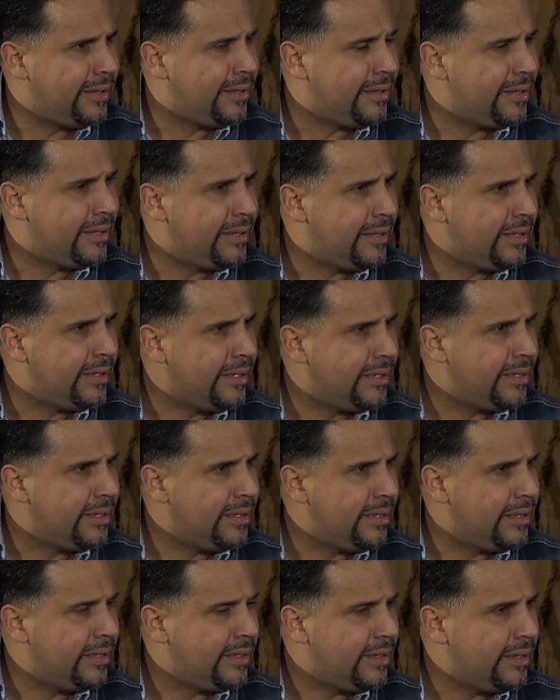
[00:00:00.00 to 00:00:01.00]

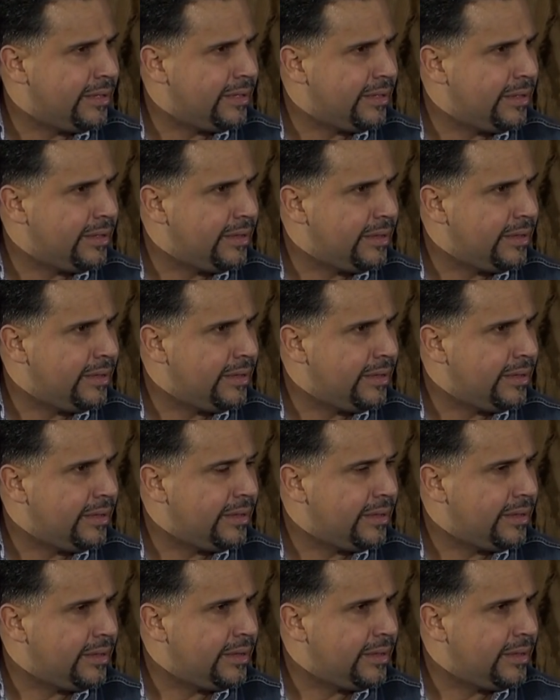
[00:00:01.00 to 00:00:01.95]
(silence)